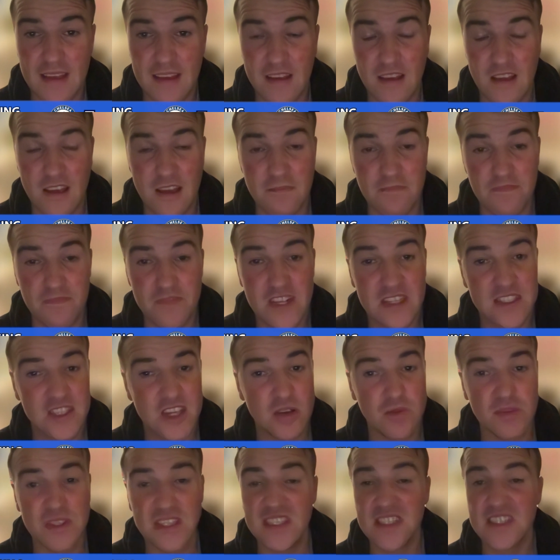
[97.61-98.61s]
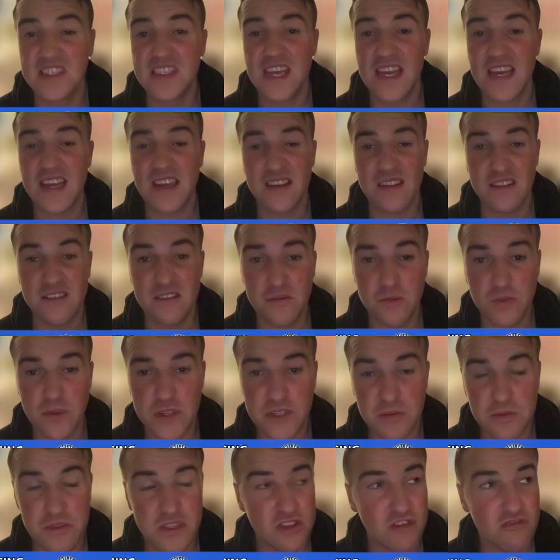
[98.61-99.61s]
Tosin's second,
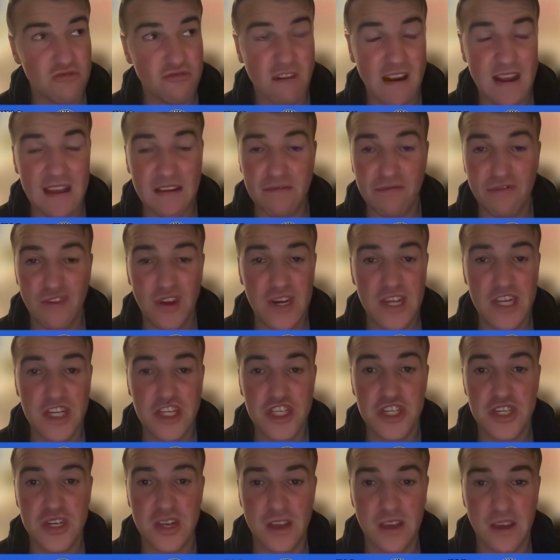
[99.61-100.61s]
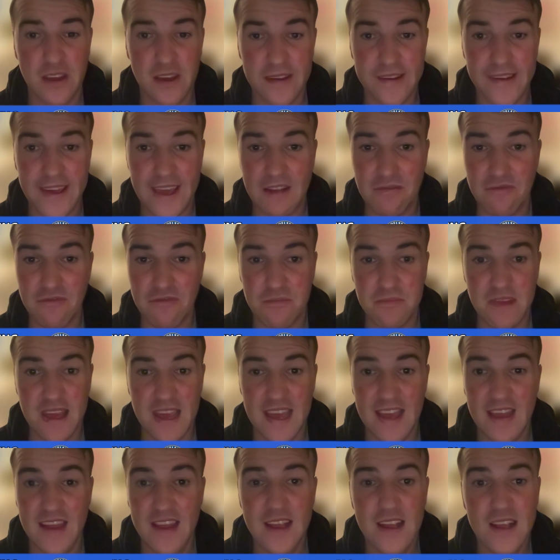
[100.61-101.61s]
which was a great finish, came from
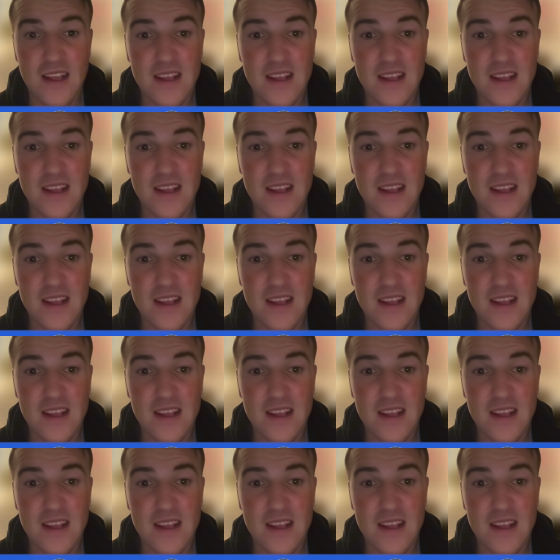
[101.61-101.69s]
that.